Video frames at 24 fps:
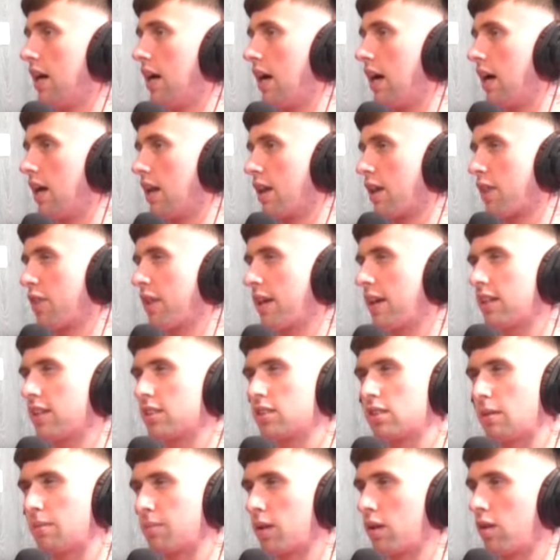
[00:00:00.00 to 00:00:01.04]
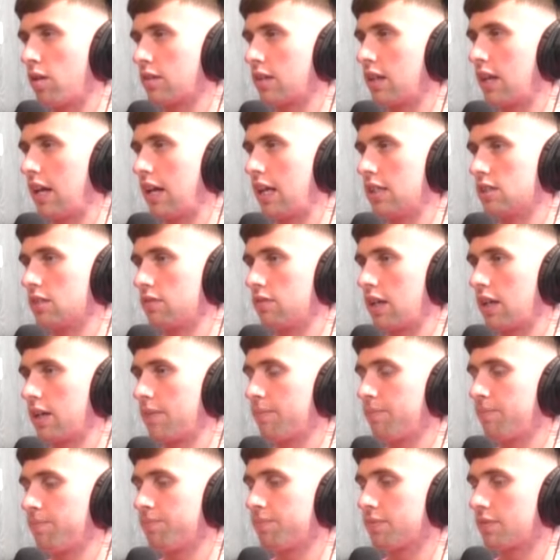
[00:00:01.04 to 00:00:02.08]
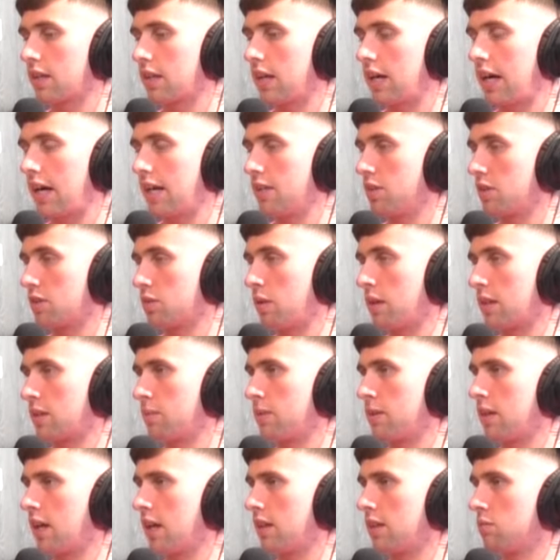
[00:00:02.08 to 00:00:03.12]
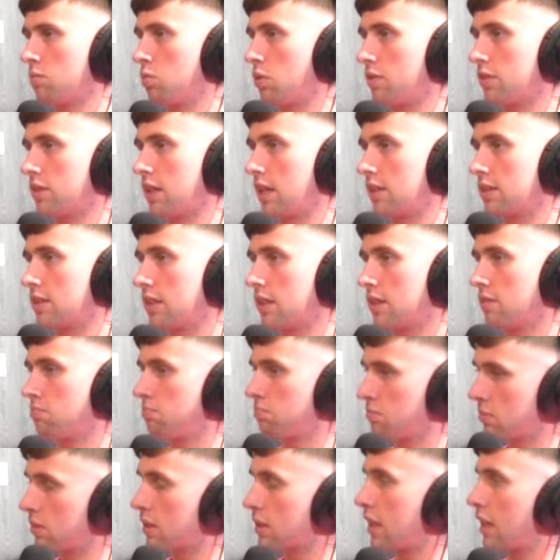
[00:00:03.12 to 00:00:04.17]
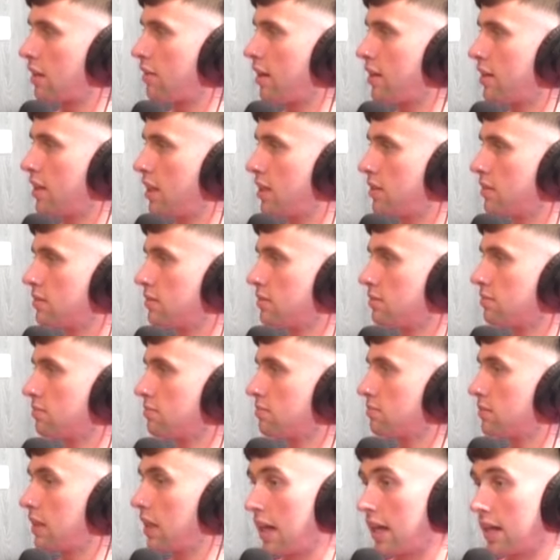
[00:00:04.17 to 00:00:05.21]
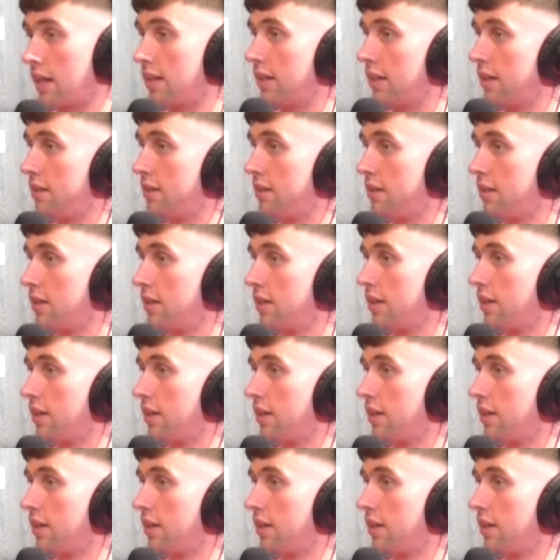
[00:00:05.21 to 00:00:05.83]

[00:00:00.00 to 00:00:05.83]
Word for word: and I think it's something along the lines of like, I just went to my dad one day and said can I write that? Mm-hmm. And I did.